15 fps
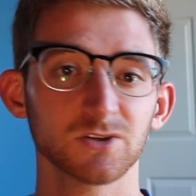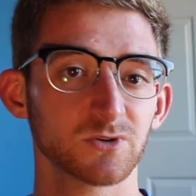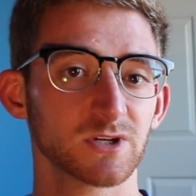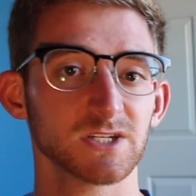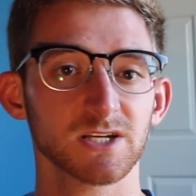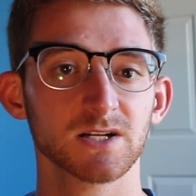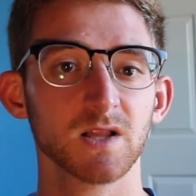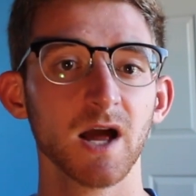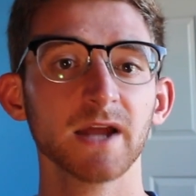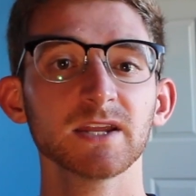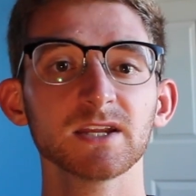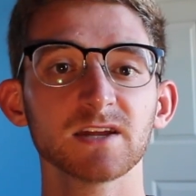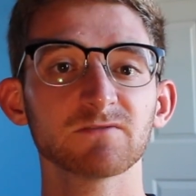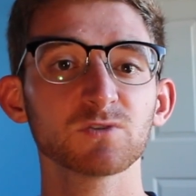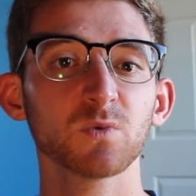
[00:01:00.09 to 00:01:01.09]
you can decline
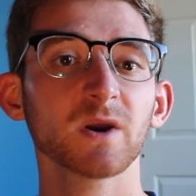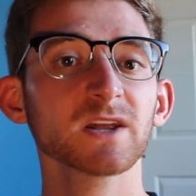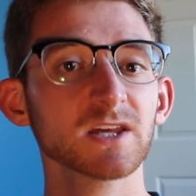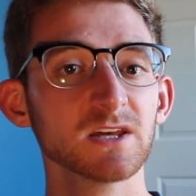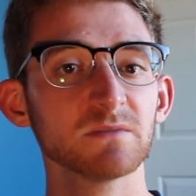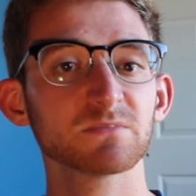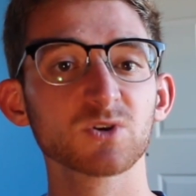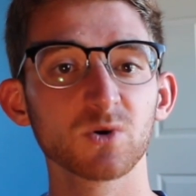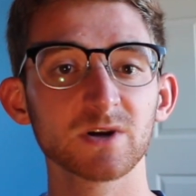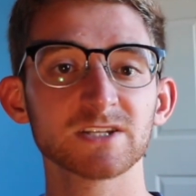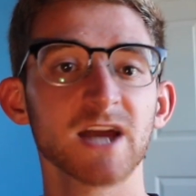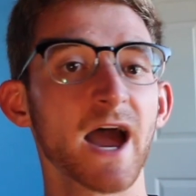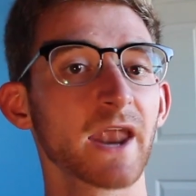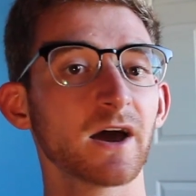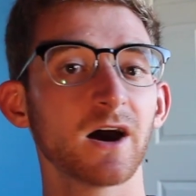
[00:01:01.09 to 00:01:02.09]
it if you want to keep your
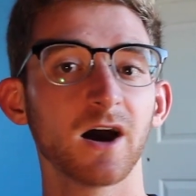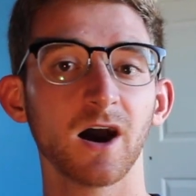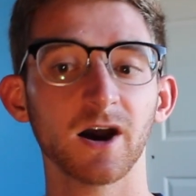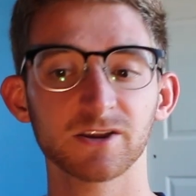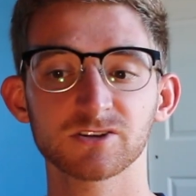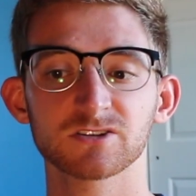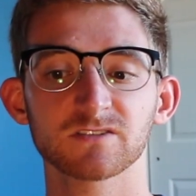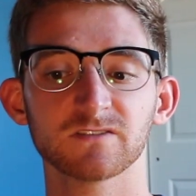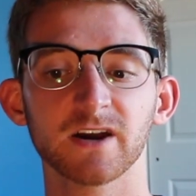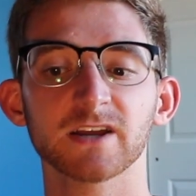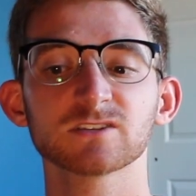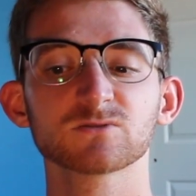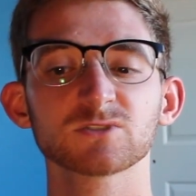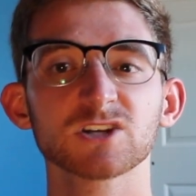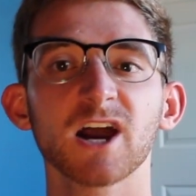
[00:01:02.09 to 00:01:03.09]
data on your
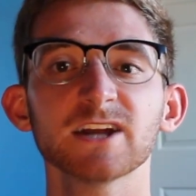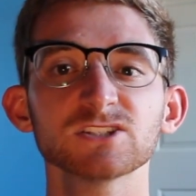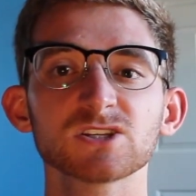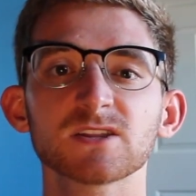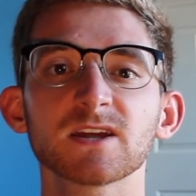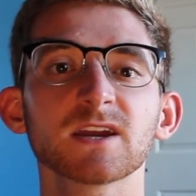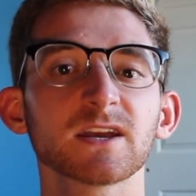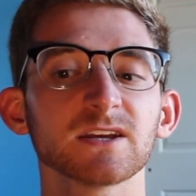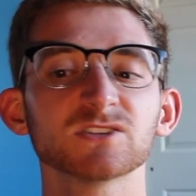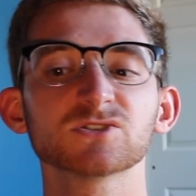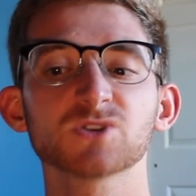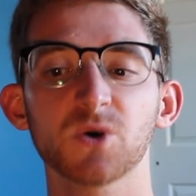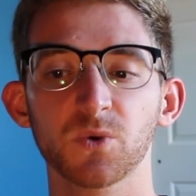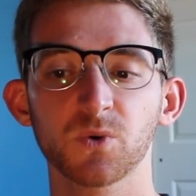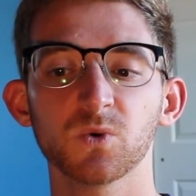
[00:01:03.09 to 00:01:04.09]
device, which I just think is
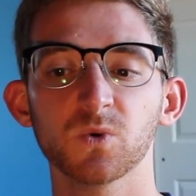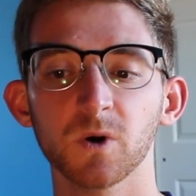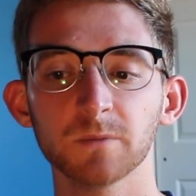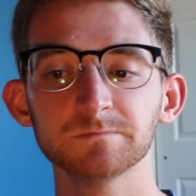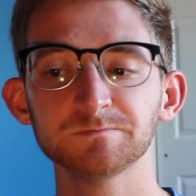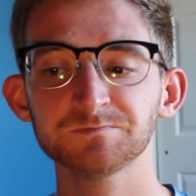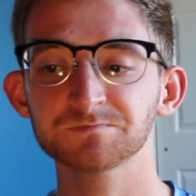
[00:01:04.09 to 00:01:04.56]
so cool.